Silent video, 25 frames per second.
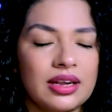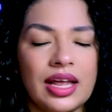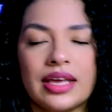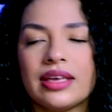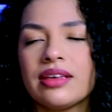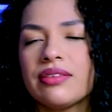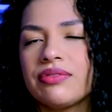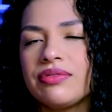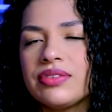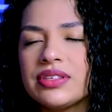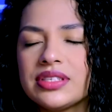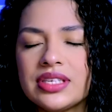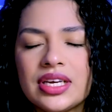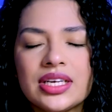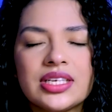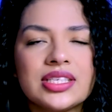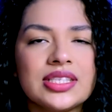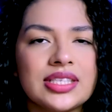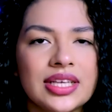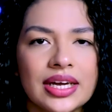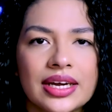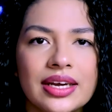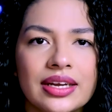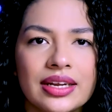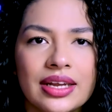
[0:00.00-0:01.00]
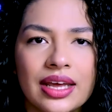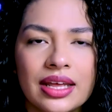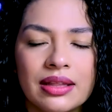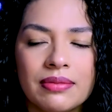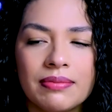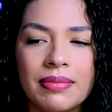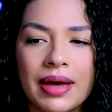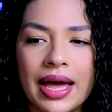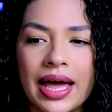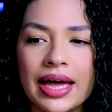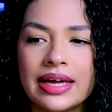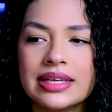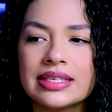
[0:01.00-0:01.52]
like vintage secondhand
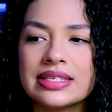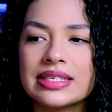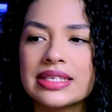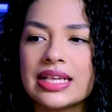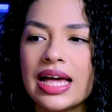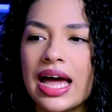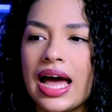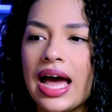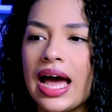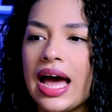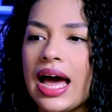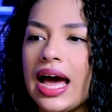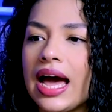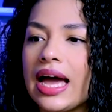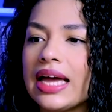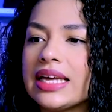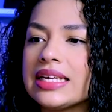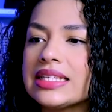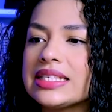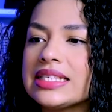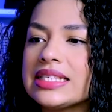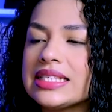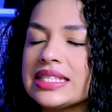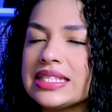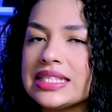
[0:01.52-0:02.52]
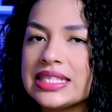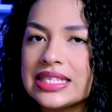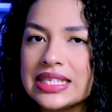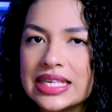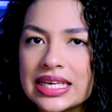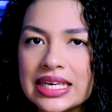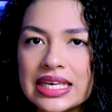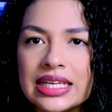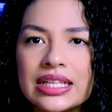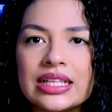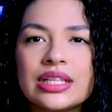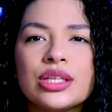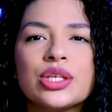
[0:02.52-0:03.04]
bags, I
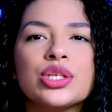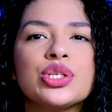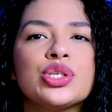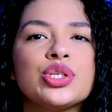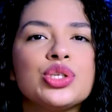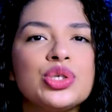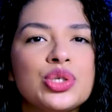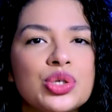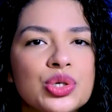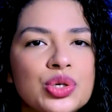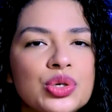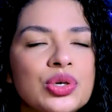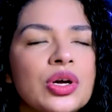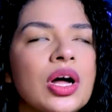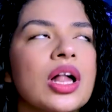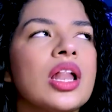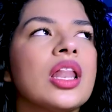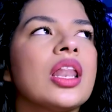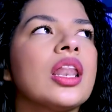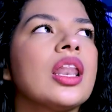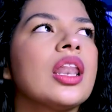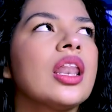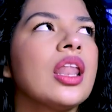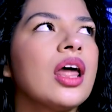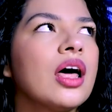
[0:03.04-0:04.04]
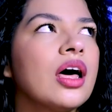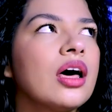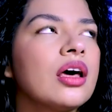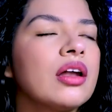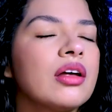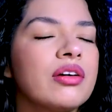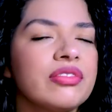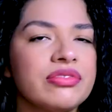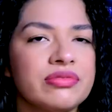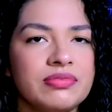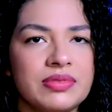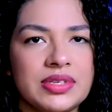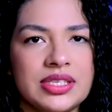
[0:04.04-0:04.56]
still do a lot
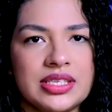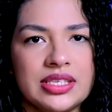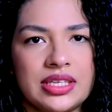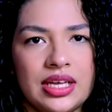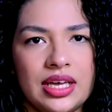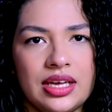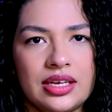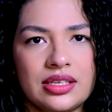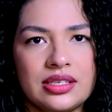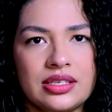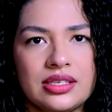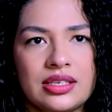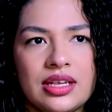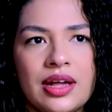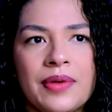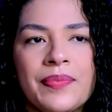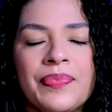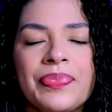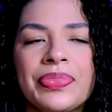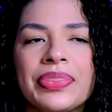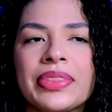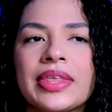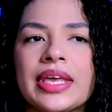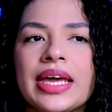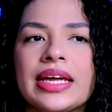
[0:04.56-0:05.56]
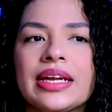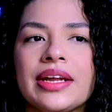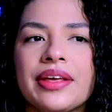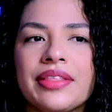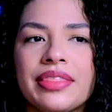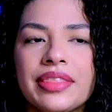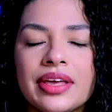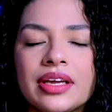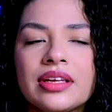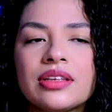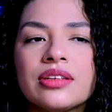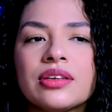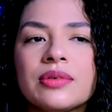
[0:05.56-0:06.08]
of mistakes. And I
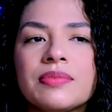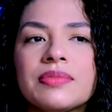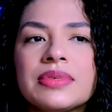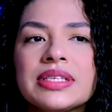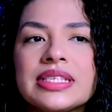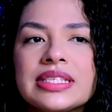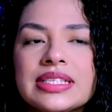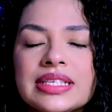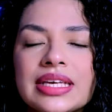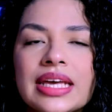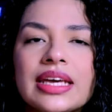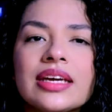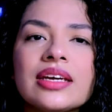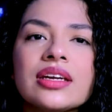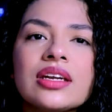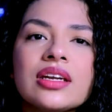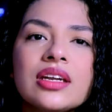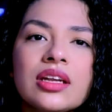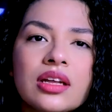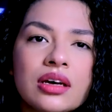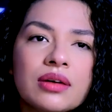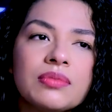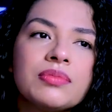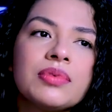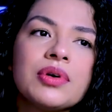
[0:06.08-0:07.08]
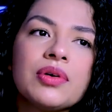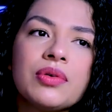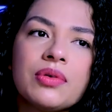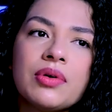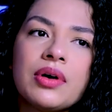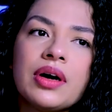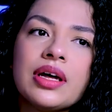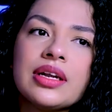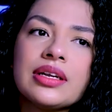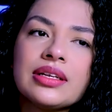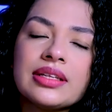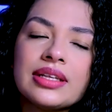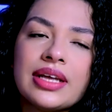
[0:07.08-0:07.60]
think the mistake number
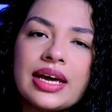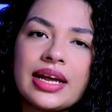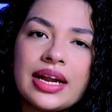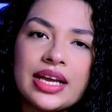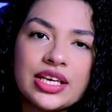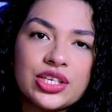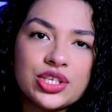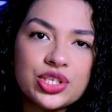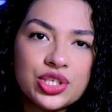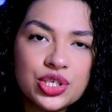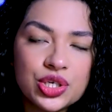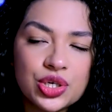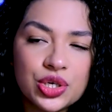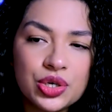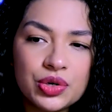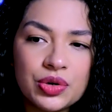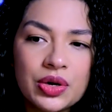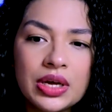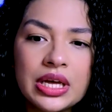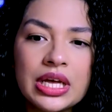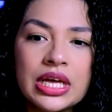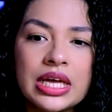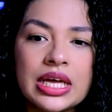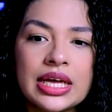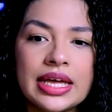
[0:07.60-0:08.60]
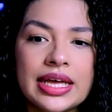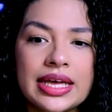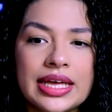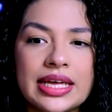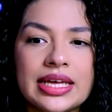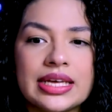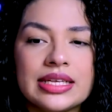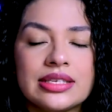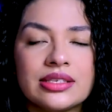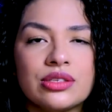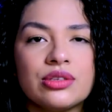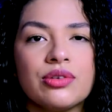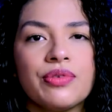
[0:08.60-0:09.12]
one that I do
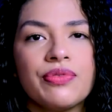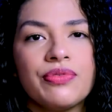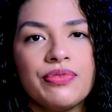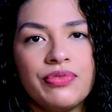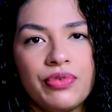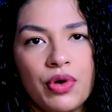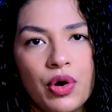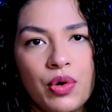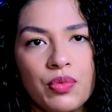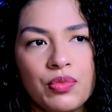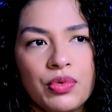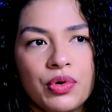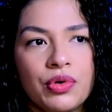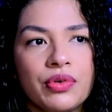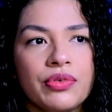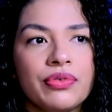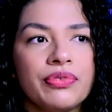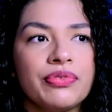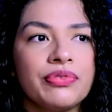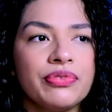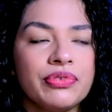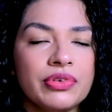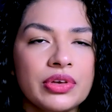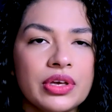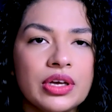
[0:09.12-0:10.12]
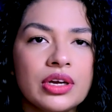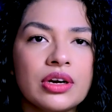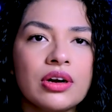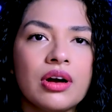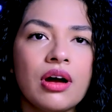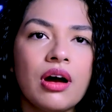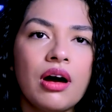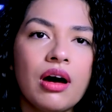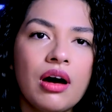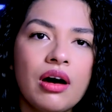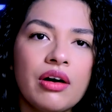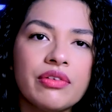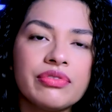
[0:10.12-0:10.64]
is the FOMO, fear
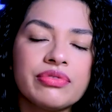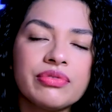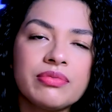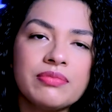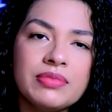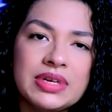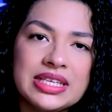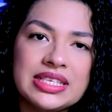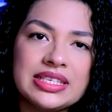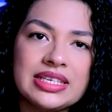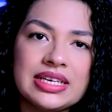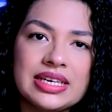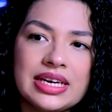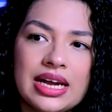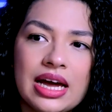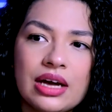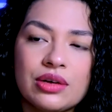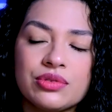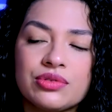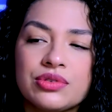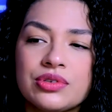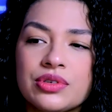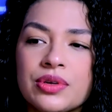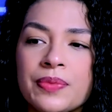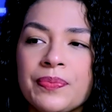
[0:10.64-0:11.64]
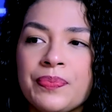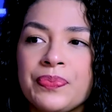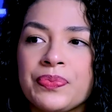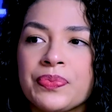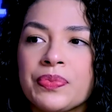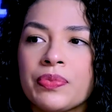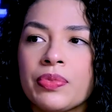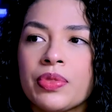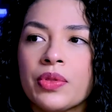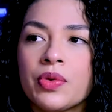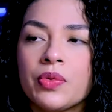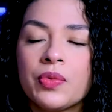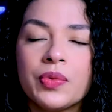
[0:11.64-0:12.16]
of missing out.
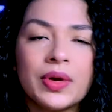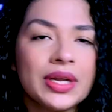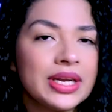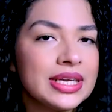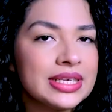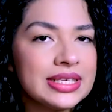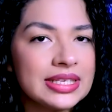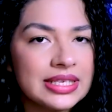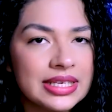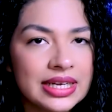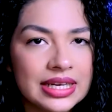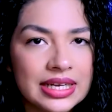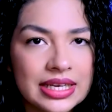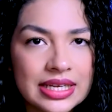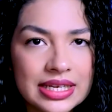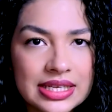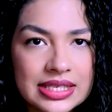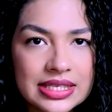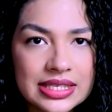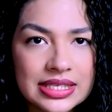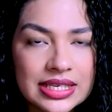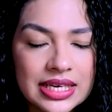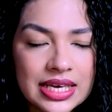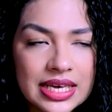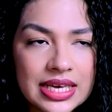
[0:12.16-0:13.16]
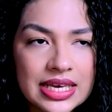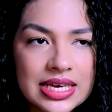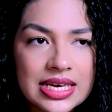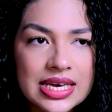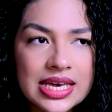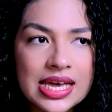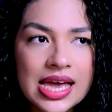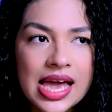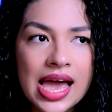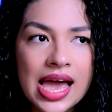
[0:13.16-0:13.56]
When I see a listing,